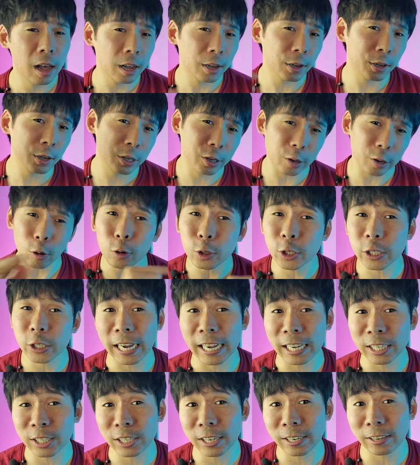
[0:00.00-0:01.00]
Go
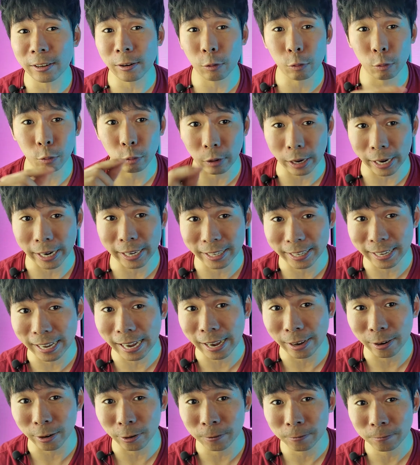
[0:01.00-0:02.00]
change it right
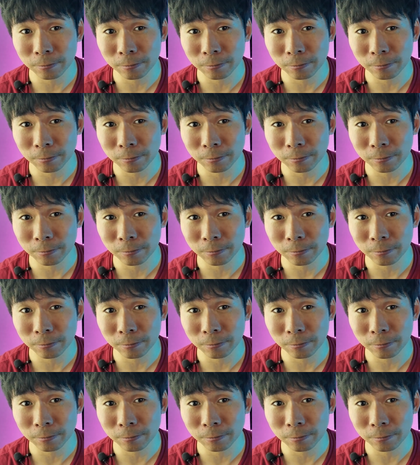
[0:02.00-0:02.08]
now.